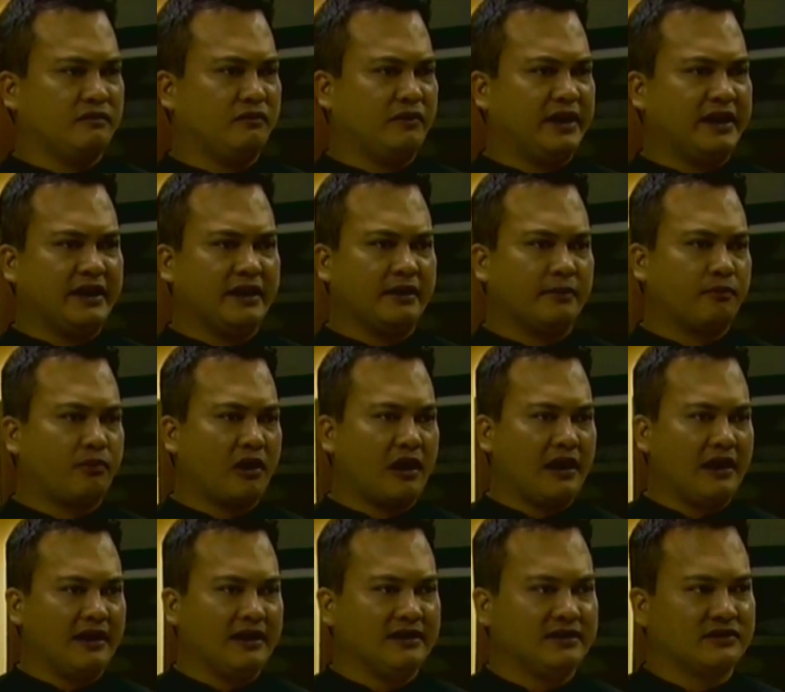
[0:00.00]
winning a
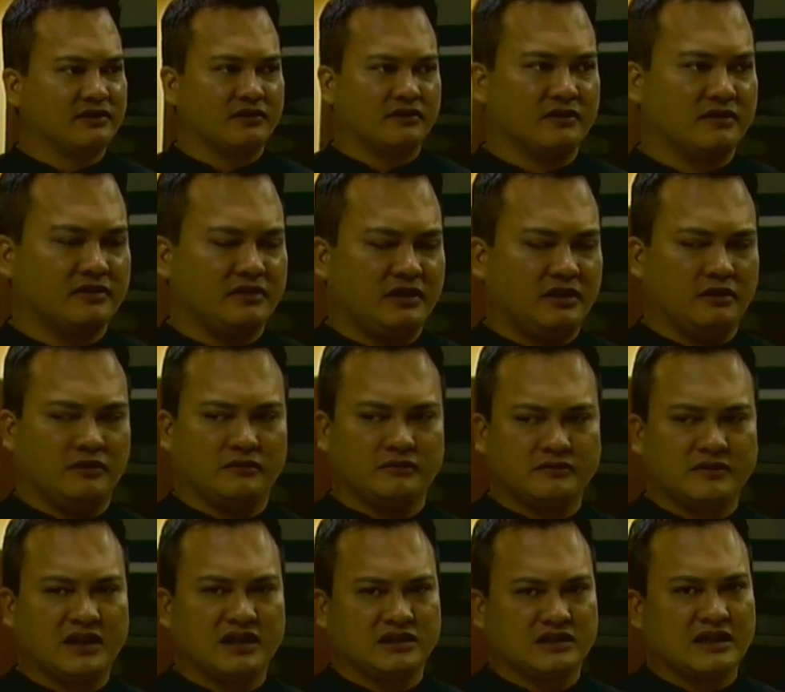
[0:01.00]
prize, or you know
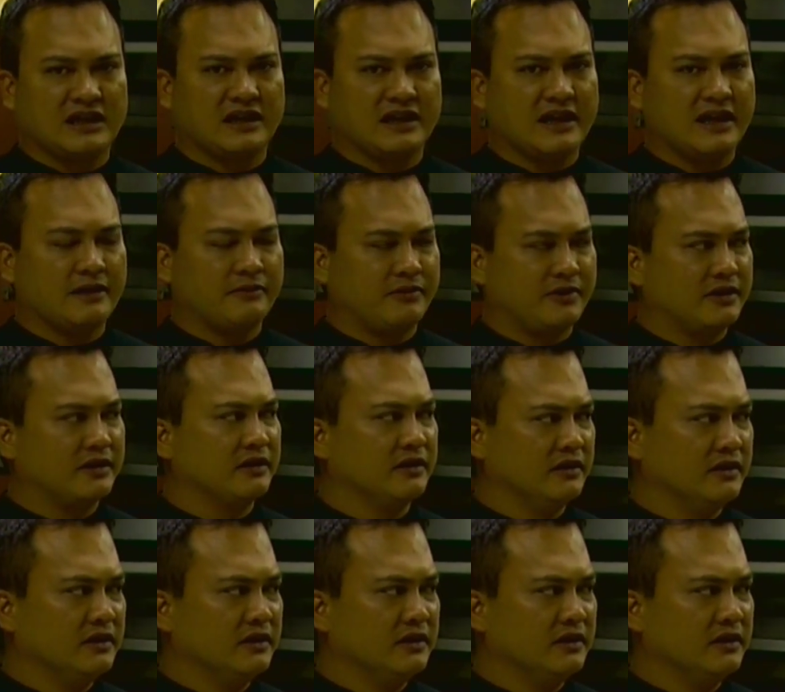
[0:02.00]
things like that, but